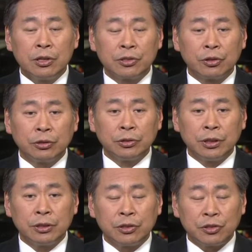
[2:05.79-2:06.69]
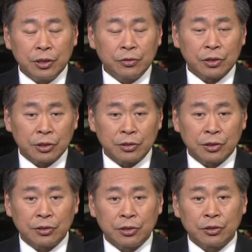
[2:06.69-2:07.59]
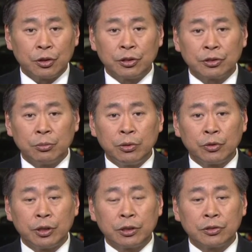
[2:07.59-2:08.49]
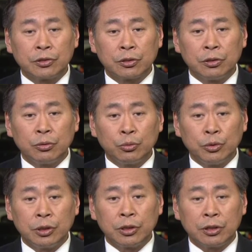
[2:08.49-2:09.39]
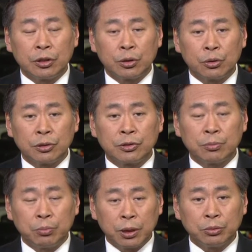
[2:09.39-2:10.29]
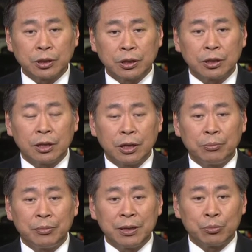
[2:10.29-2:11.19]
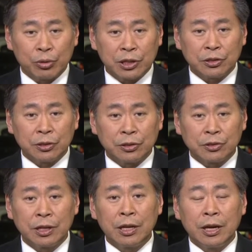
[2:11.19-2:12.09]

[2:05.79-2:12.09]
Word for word: Certainly, the Chief Justice is always going to be very concerned with the court's public um, impressions.